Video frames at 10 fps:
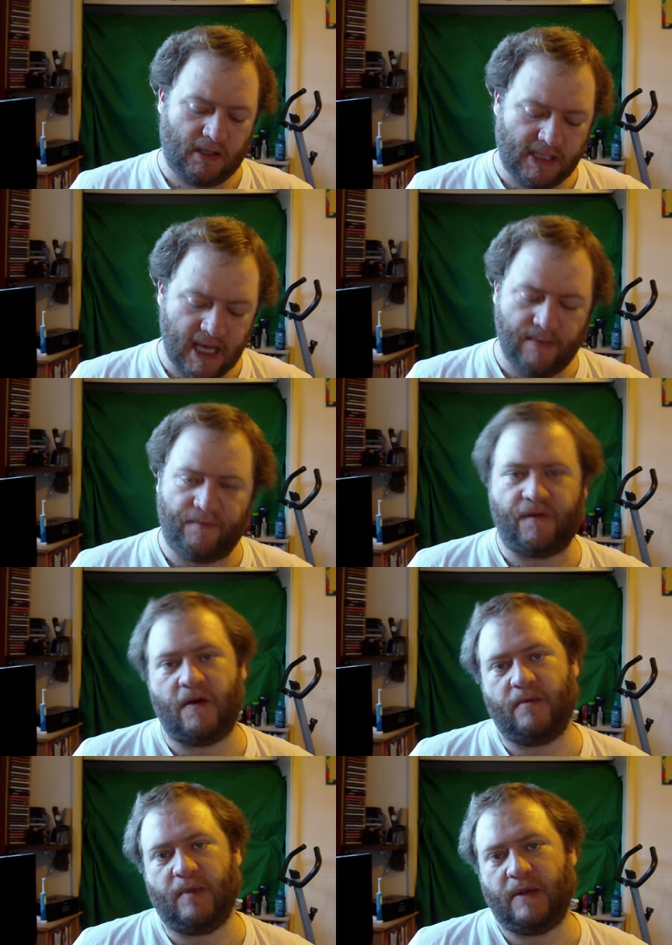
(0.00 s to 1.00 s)
I keep
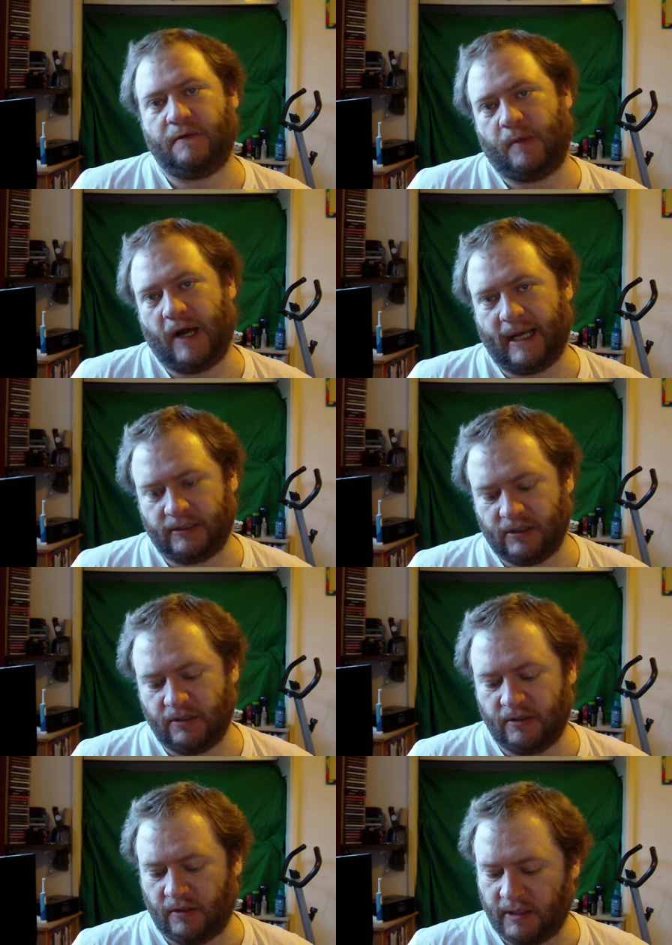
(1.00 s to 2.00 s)
phoning people by
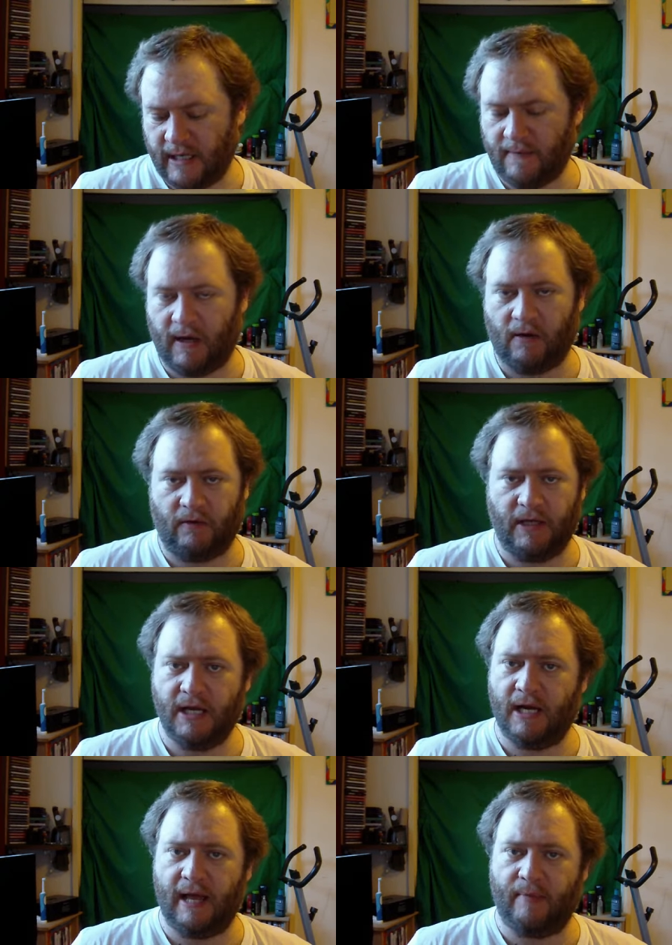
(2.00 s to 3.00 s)
accident, I keep going on the
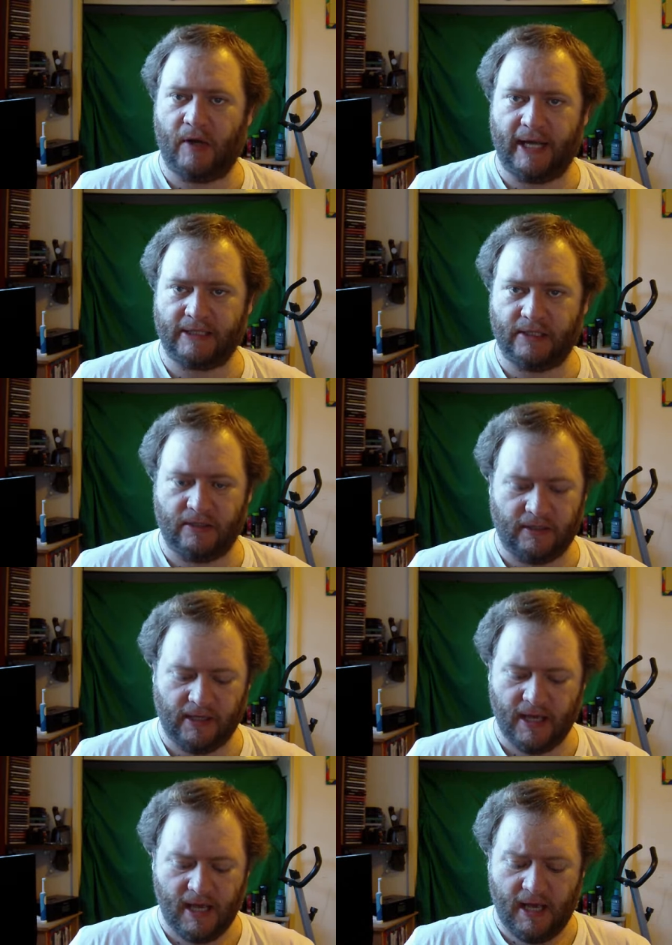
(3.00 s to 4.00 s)
internet by accident,
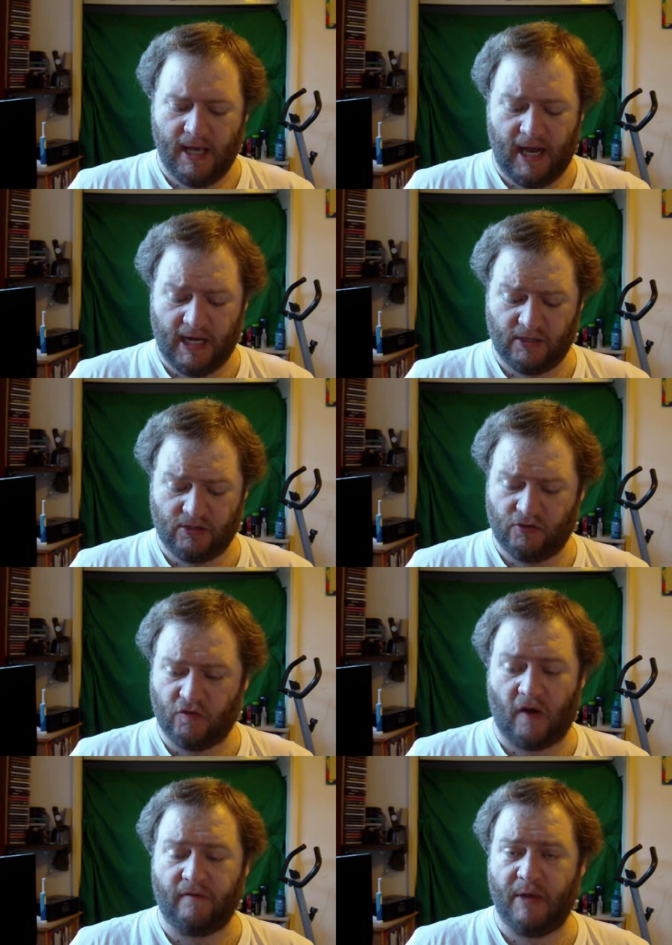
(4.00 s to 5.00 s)
and it's just
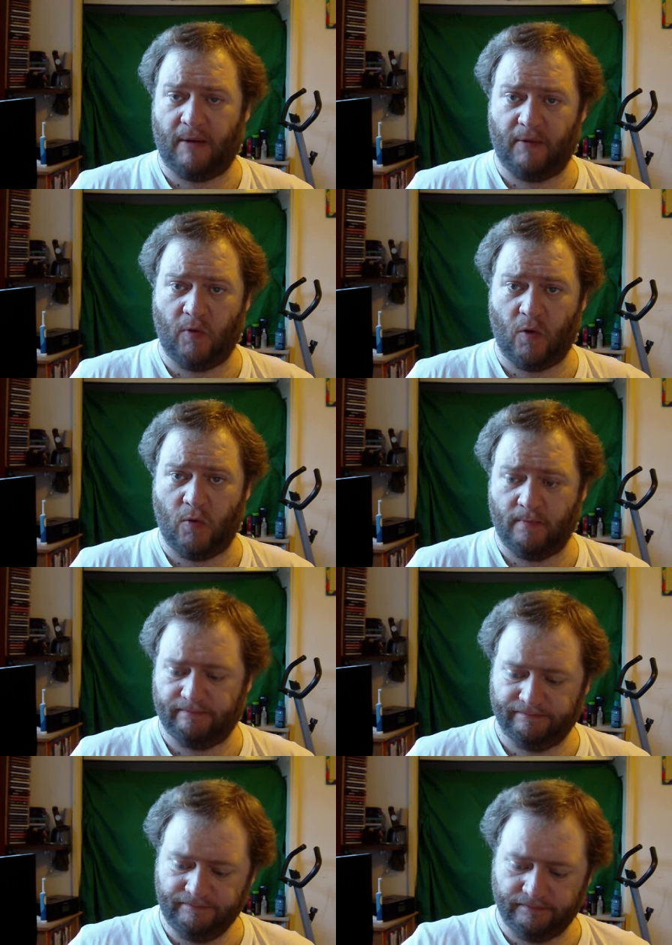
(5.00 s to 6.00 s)
driving me up the wall.
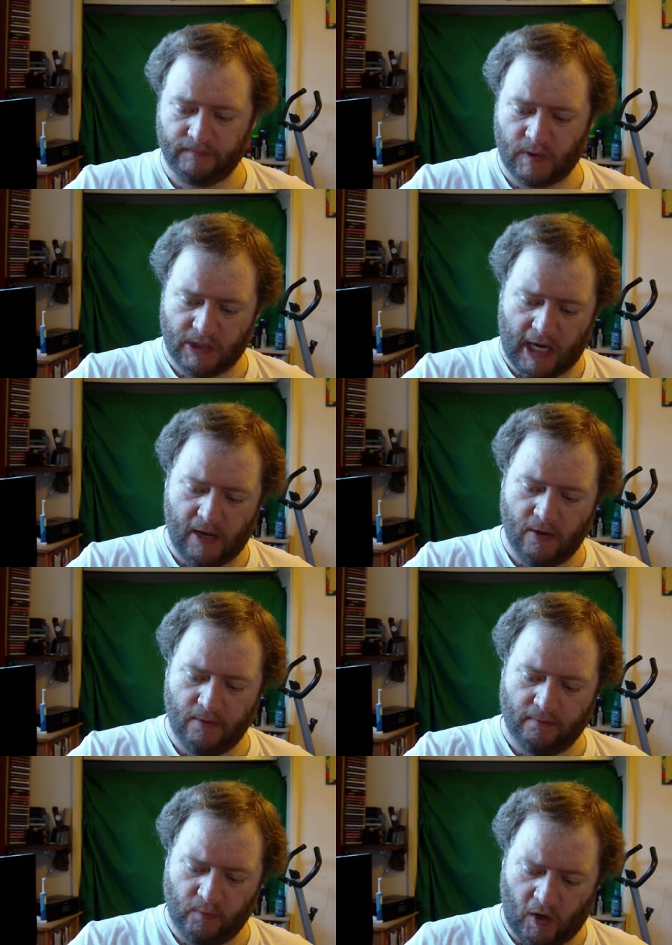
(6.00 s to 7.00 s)
So
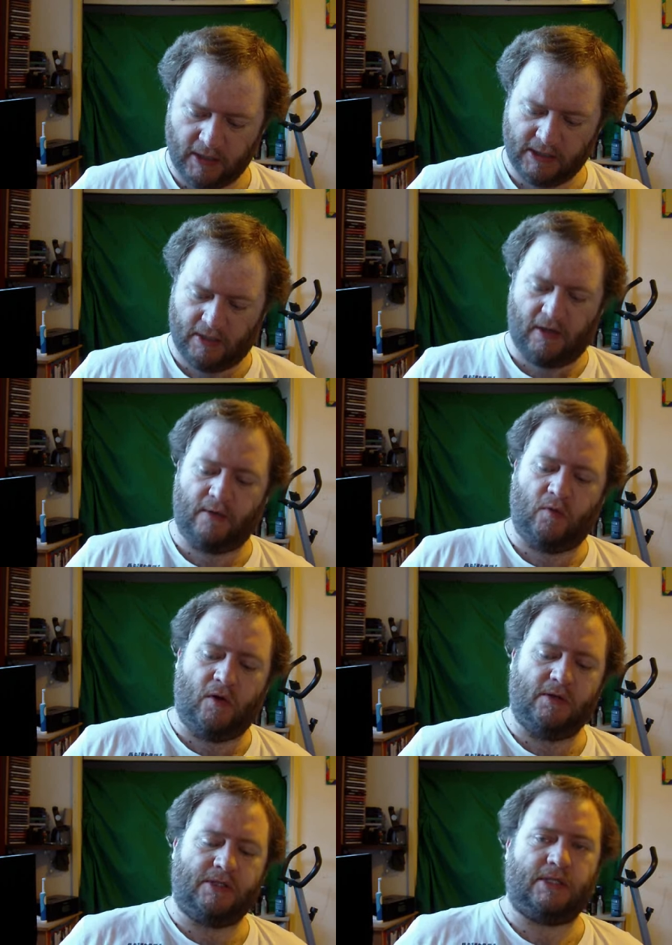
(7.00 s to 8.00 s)
what I decided
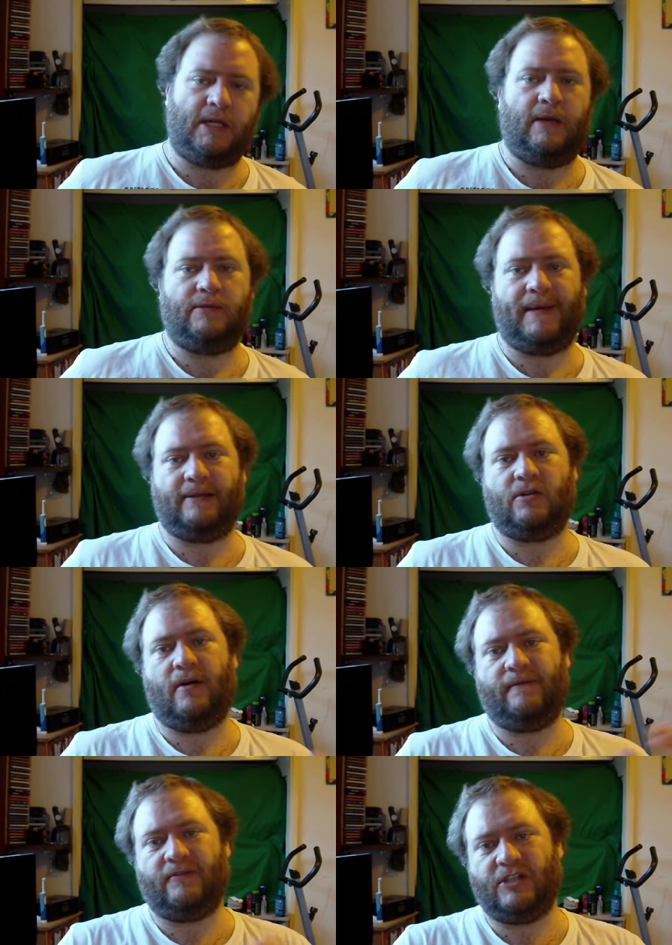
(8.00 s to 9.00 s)
was, it was about
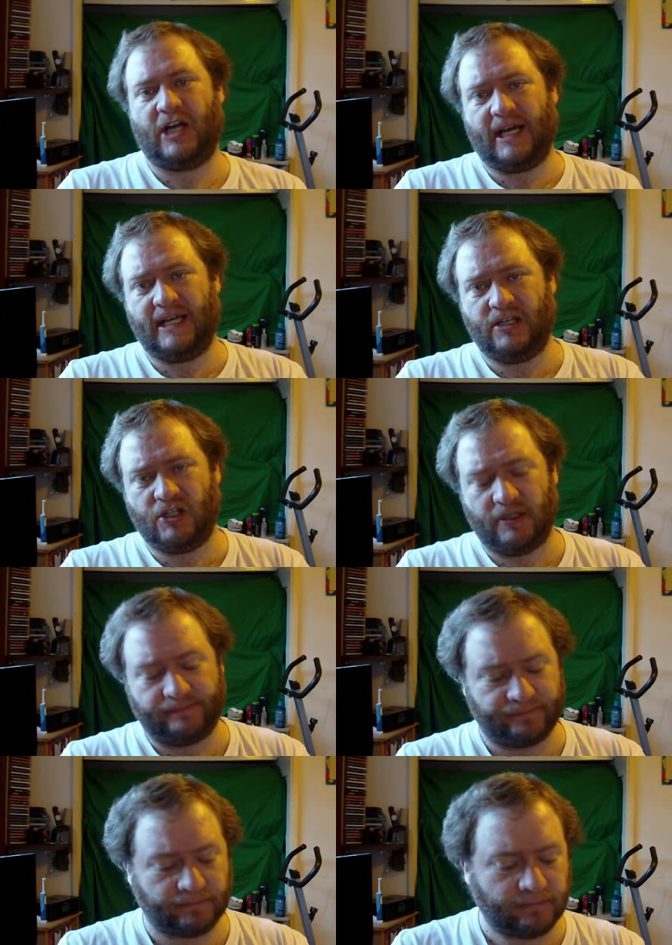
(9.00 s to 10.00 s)
time for a change.
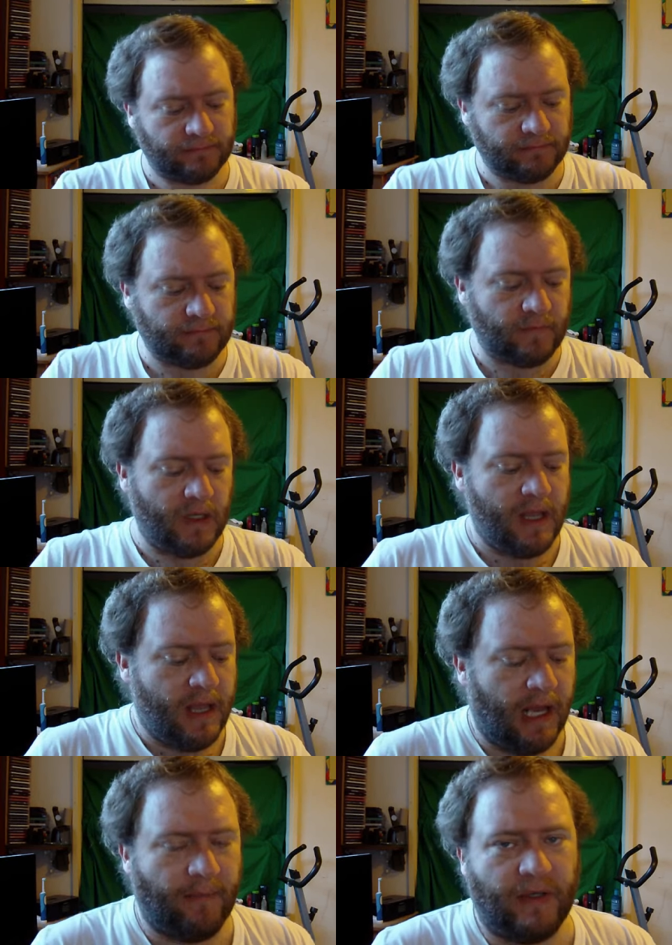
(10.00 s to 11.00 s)

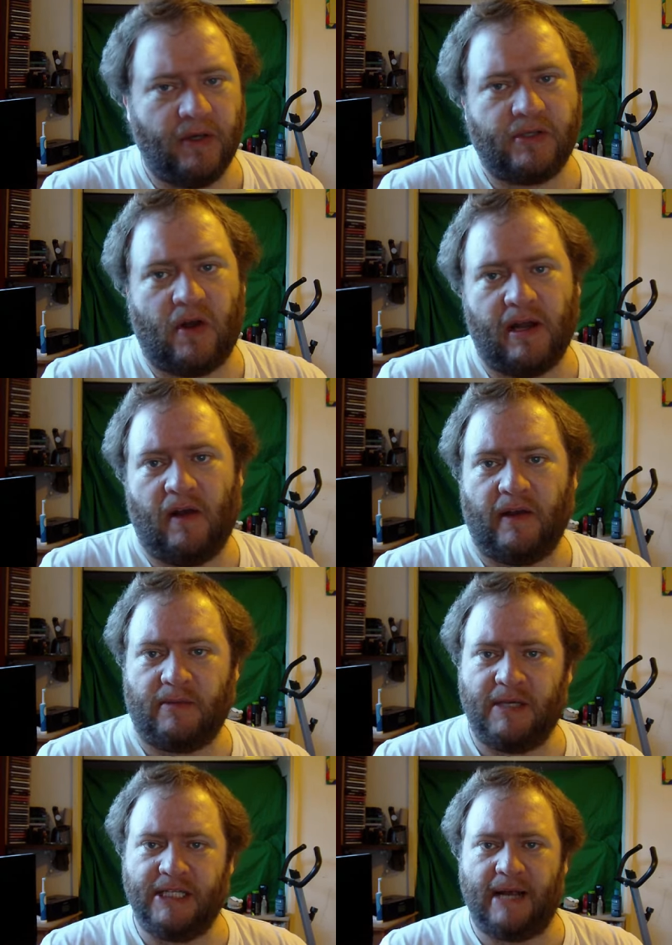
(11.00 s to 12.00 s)
And because I
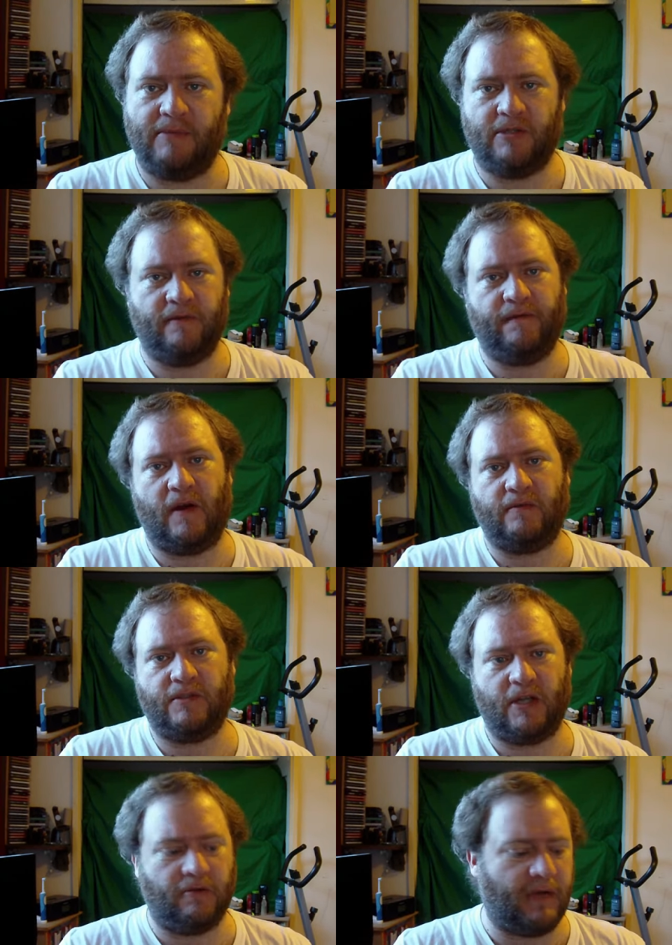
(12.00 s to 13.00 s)
like my Samsung phone
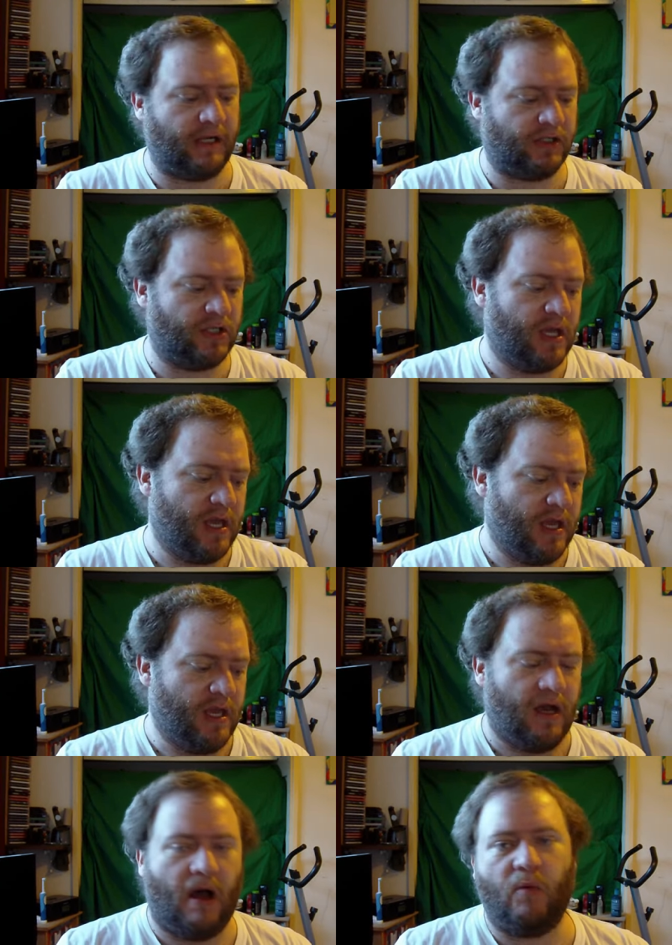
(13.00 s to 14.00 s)
so much,
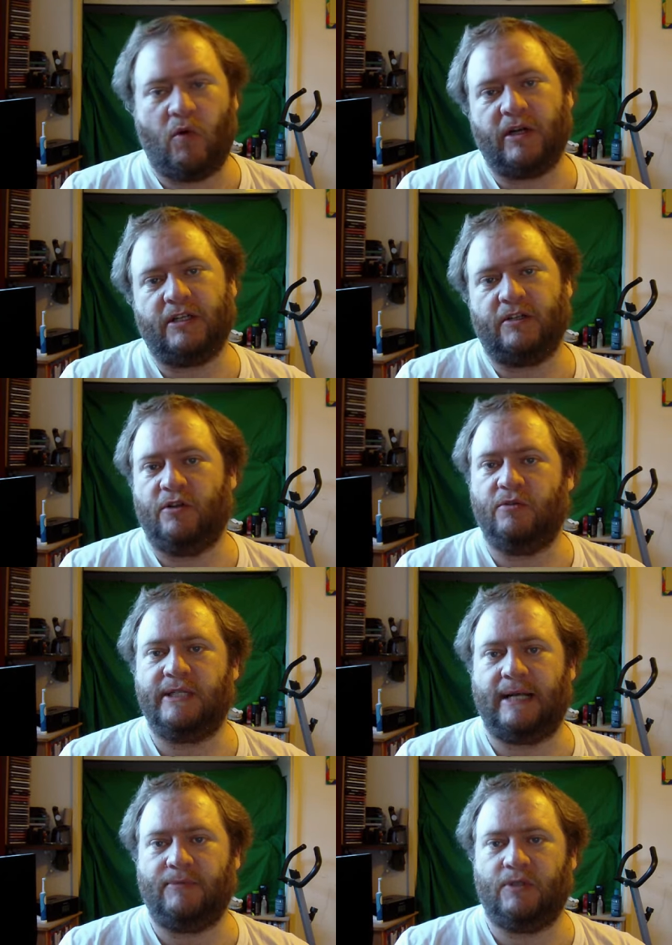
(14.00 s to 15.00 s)
I wanted a new
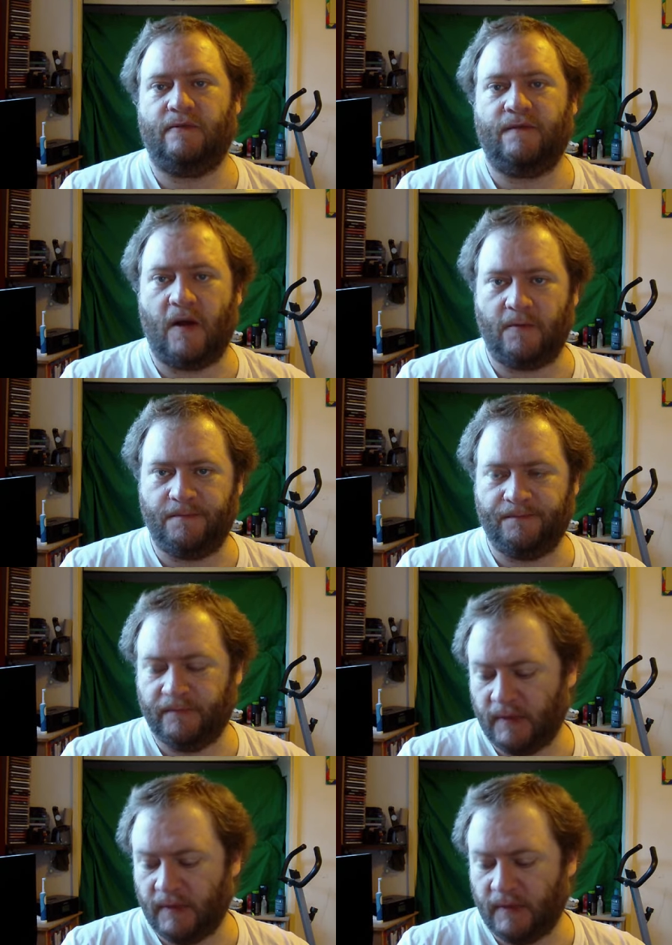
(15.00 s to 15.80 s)
Samsung phone.